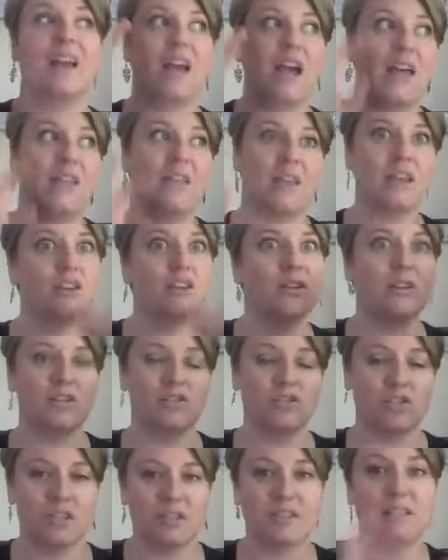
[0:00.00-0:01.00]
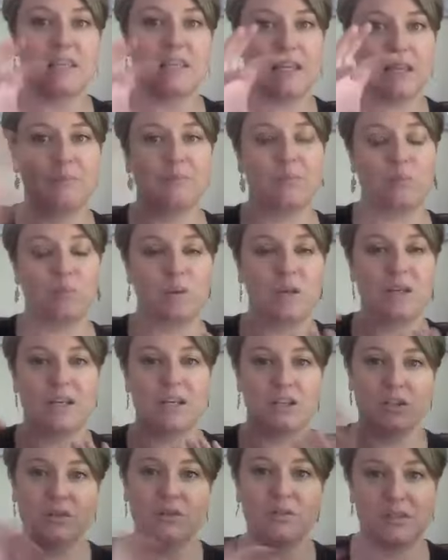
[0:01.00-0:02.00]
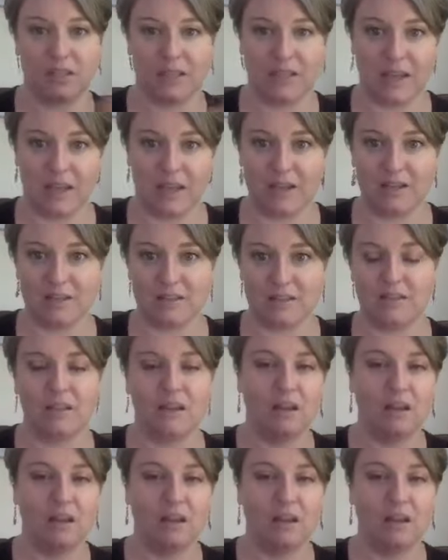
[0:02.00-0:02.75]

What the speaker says: and then you can just keep reusing it.